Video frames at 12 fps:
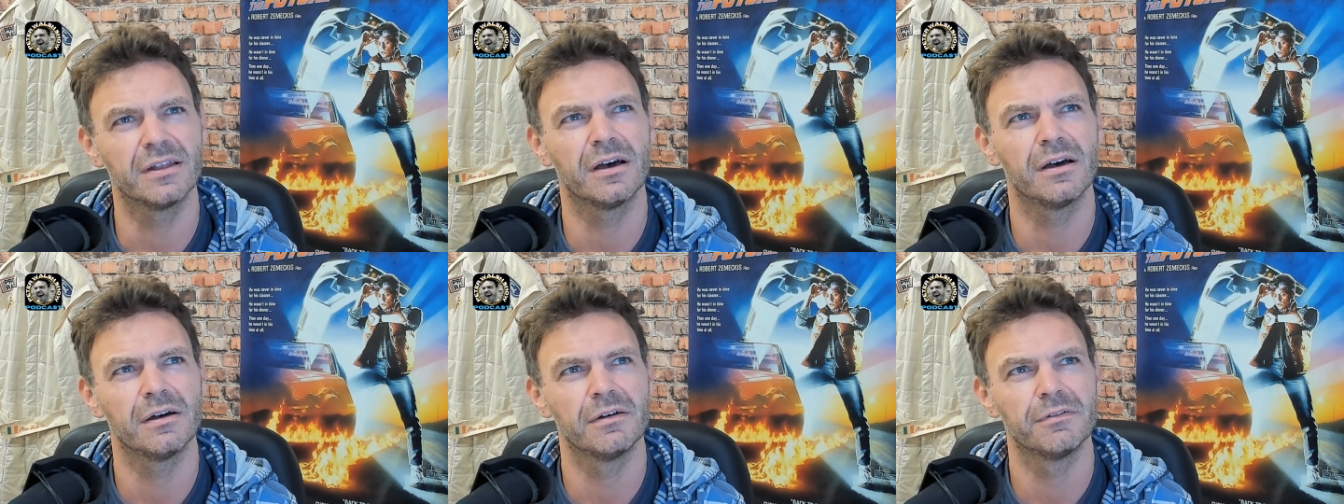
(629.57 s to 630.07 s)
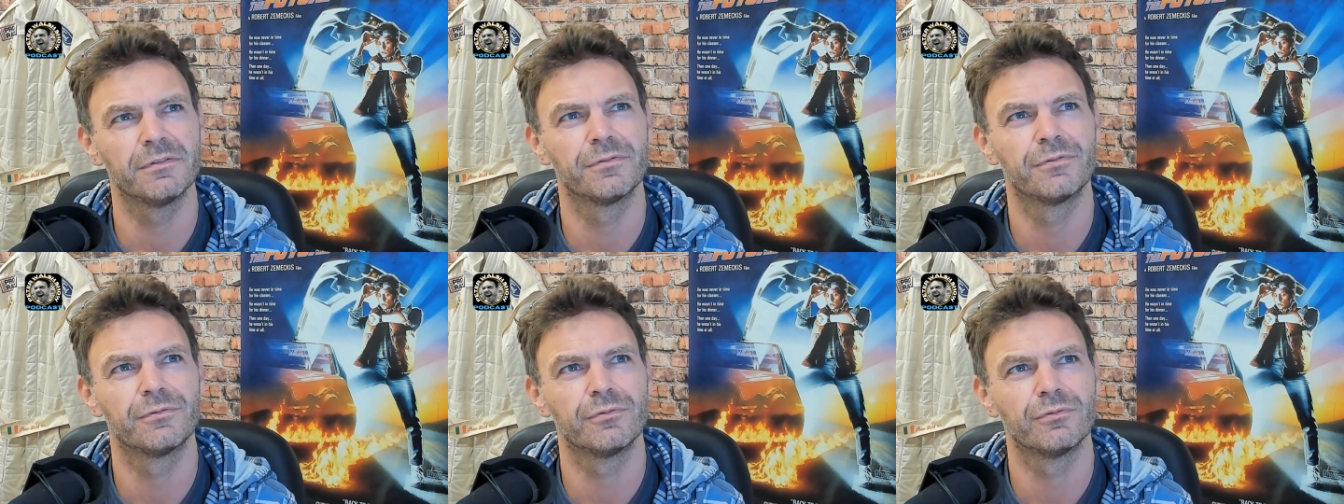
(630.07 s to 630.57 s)

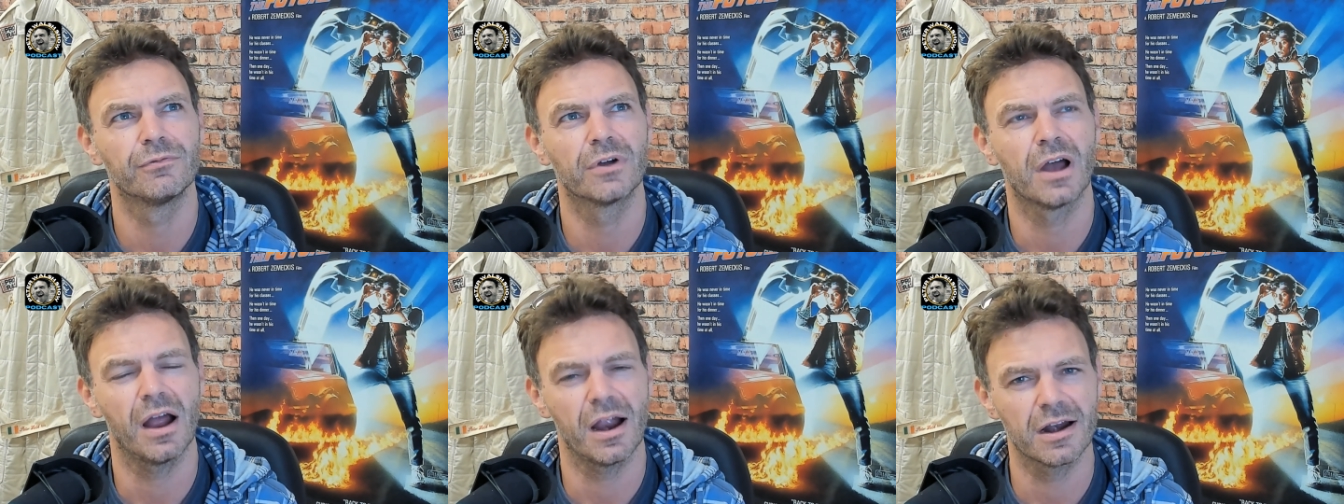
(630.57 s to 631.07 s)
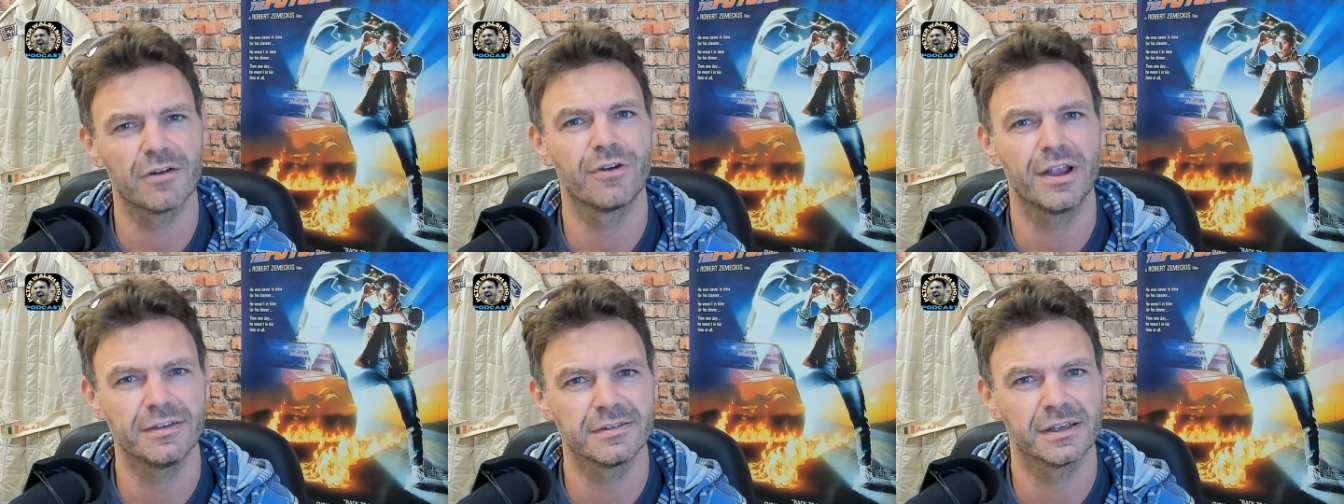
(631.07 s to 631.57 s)
of car
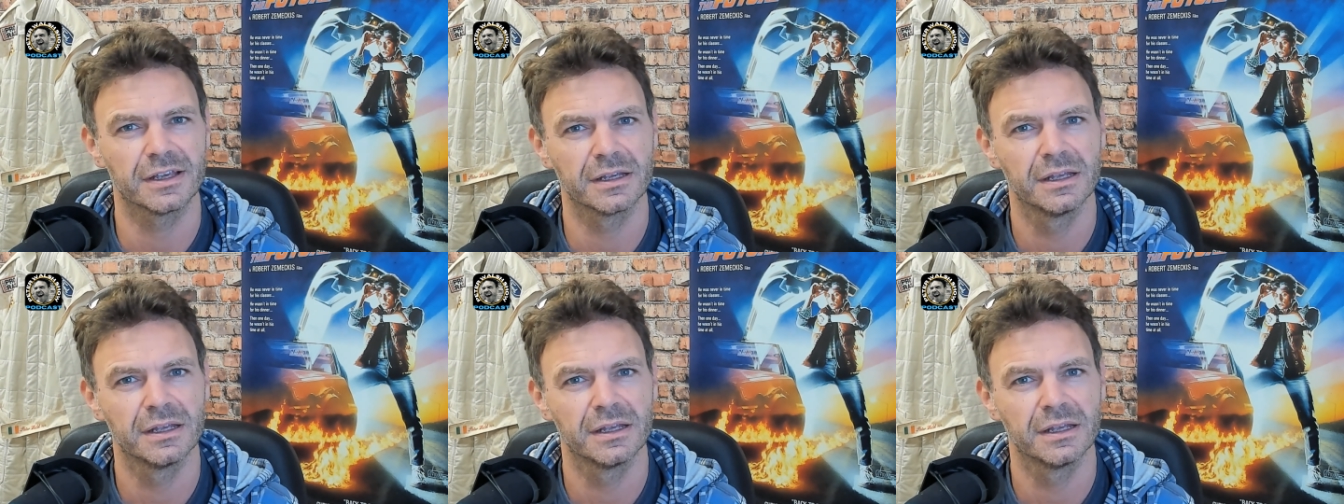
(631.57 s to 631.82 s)
racing.